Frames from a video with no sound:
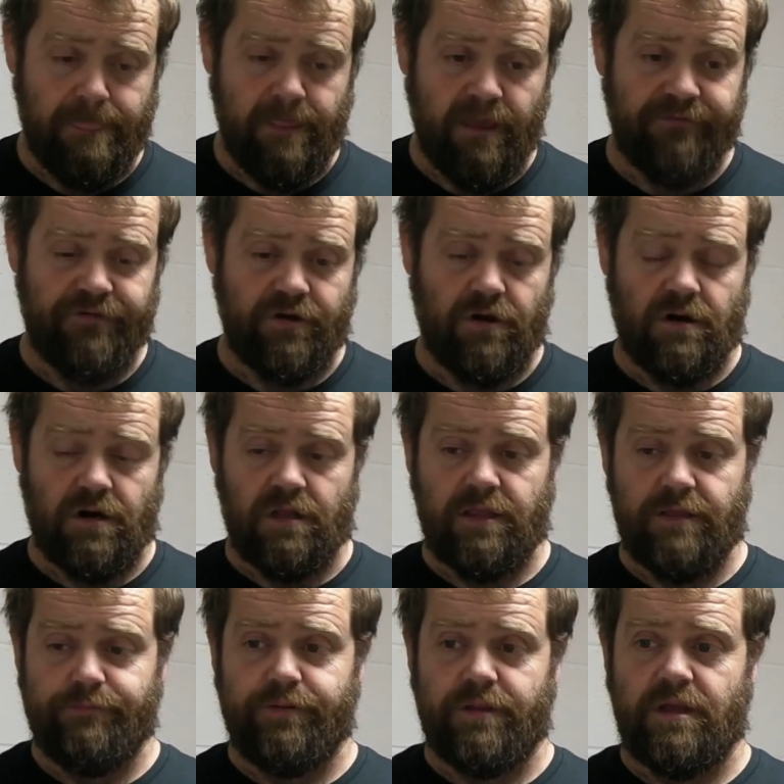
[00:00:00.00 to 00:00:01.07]
If you're a
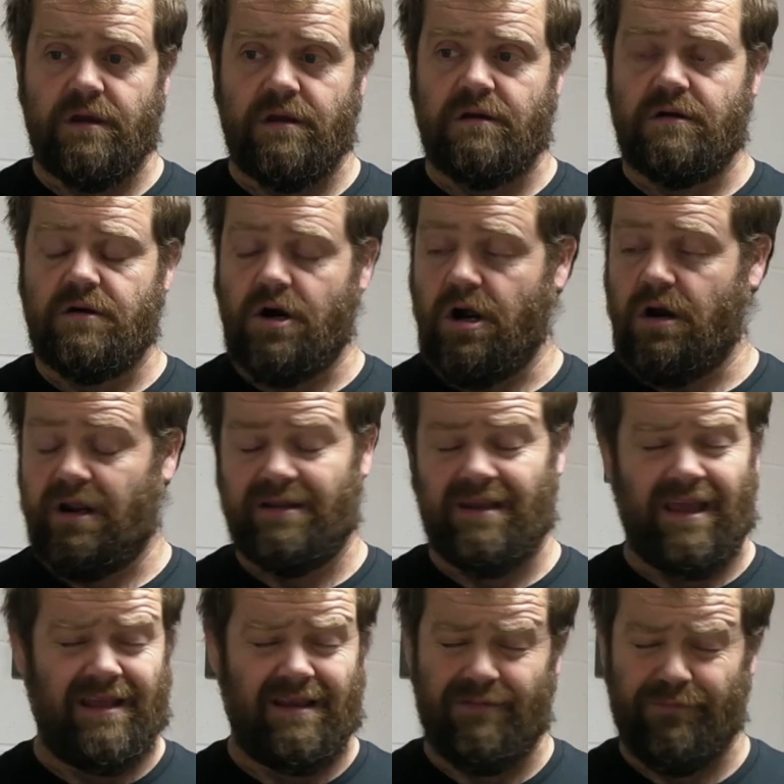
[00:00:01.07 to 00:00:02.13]
lead player or
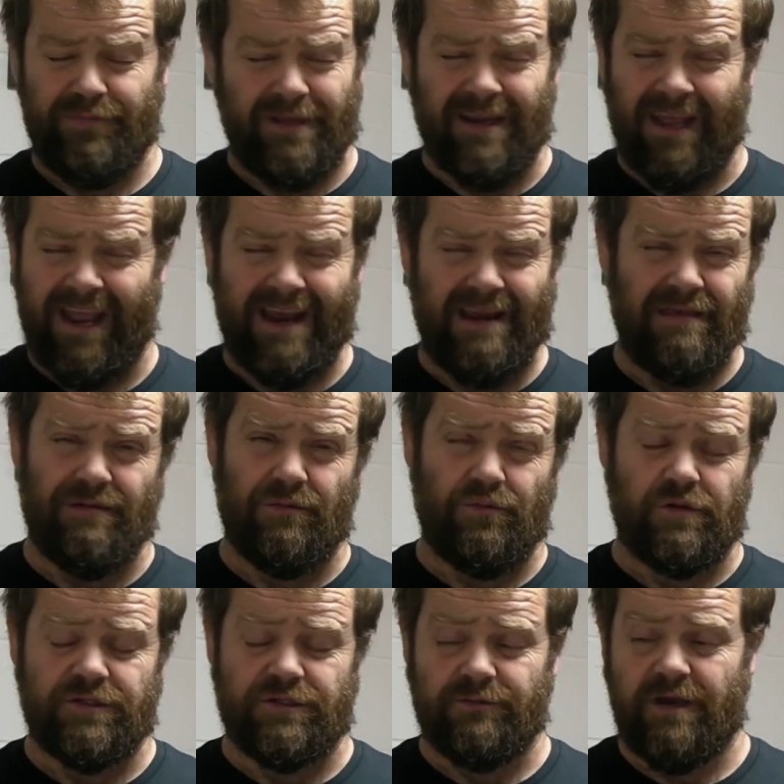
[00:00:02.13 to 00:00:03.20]
you're playing anything
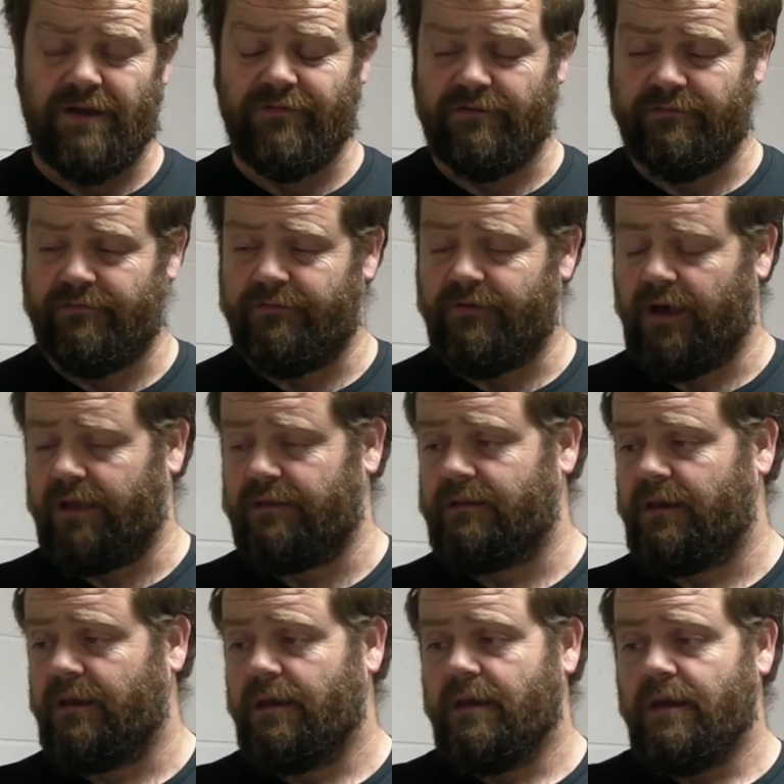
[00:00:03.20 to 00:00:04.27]
whatsoever, in fact,
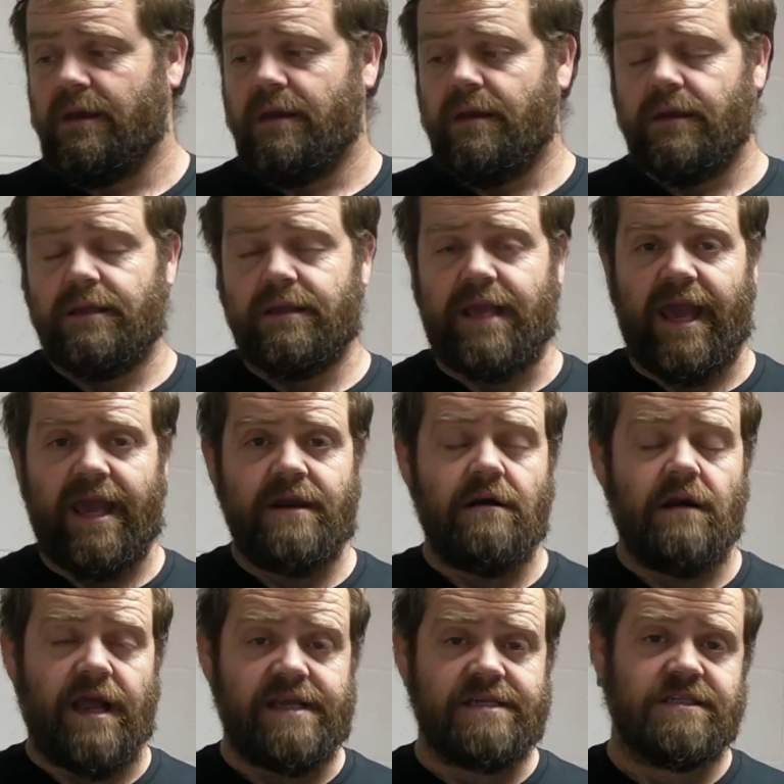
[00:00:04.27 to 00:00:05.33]
getting
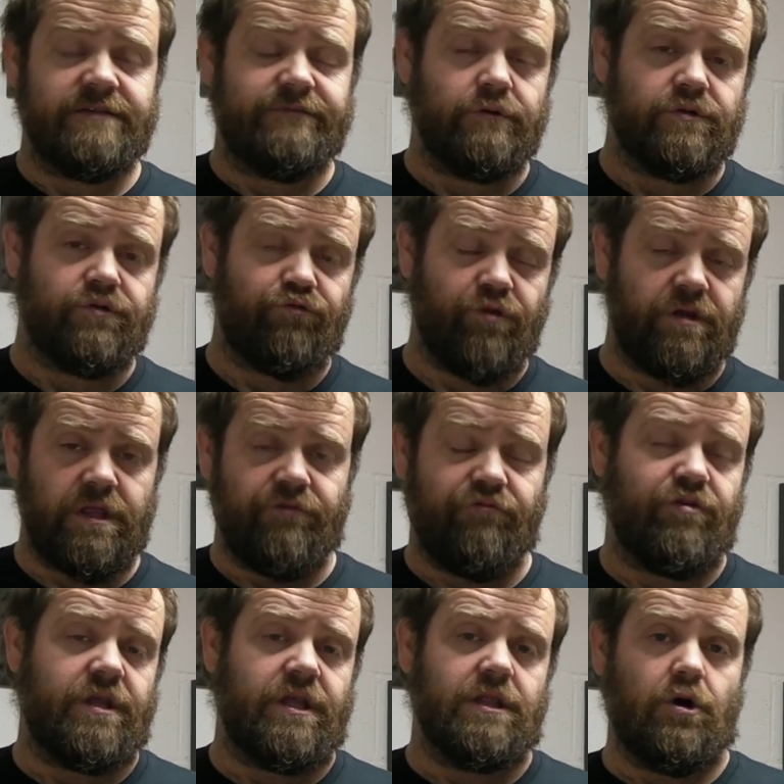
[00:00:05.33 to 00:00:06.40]
our intervals really,
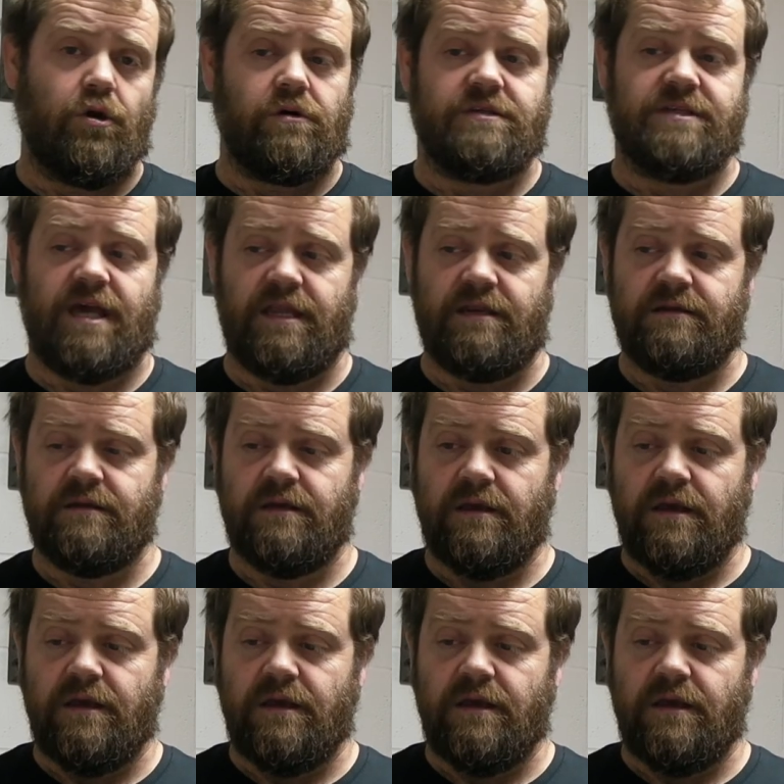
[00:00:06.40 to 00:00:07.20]
really locked in